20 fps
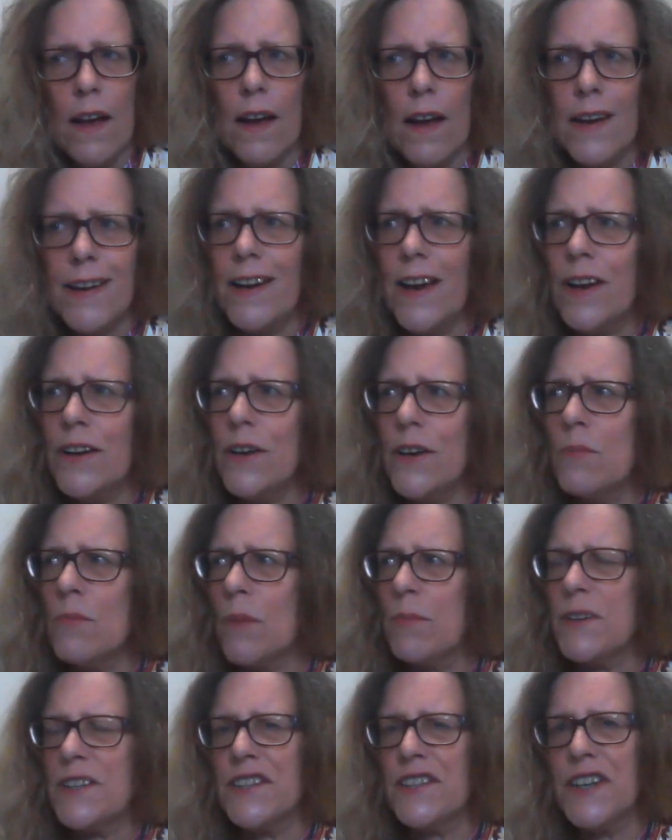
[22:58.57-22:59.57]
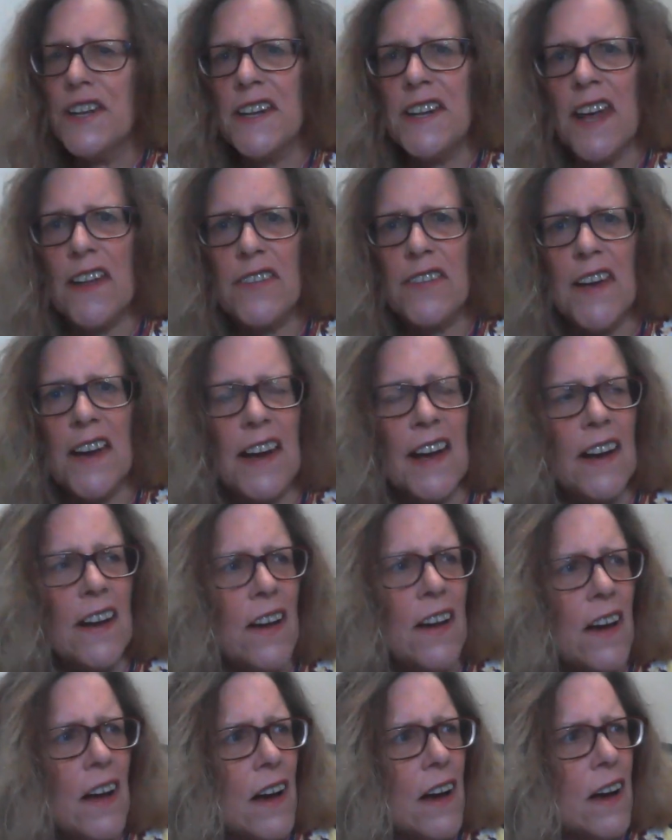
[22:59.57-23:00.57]
you know, you might be sitting there thinking,
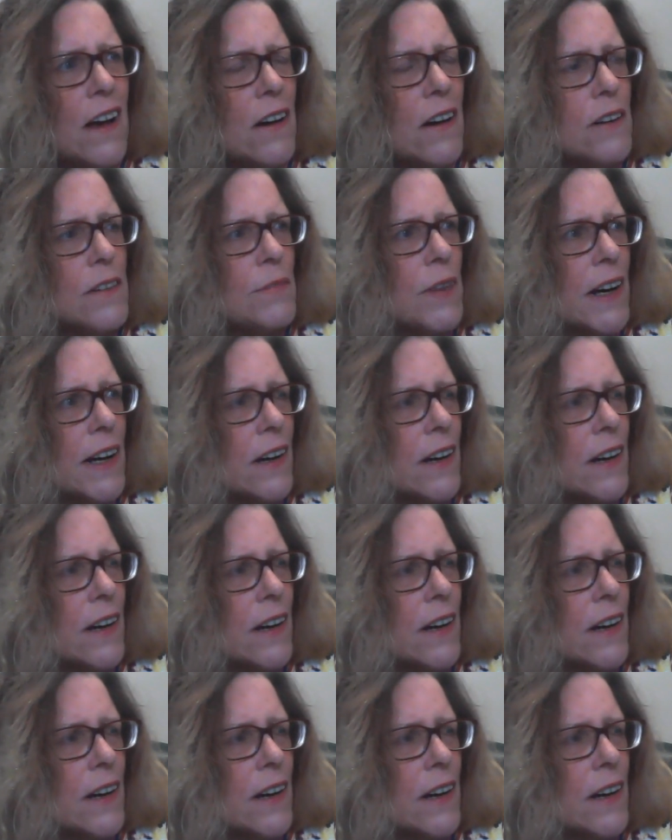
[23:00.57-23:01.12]
oh my